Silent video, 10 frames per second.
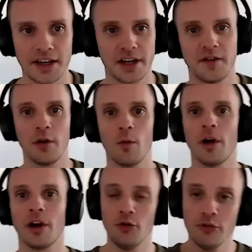instead of
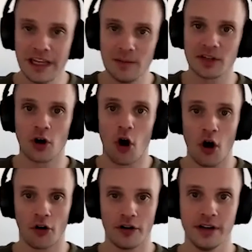doing what you deem is
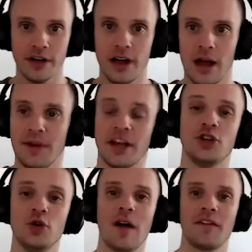hard,
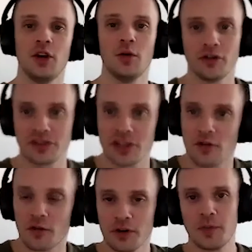because you have to do it
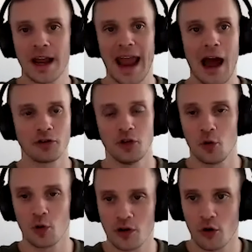yourself and reach back out
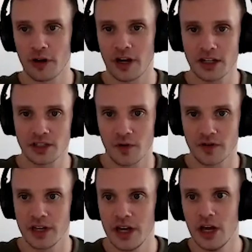to your current
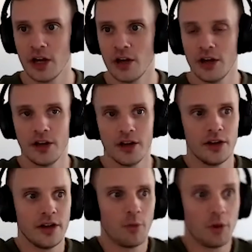customers,
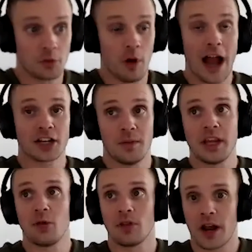which will
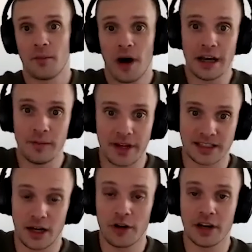actually make you a lot of money
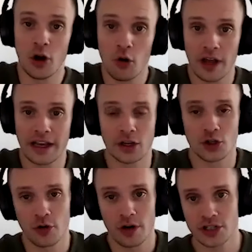because they already know, like,
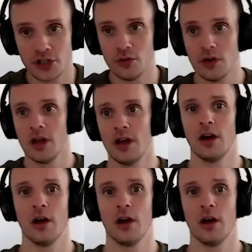and trust you.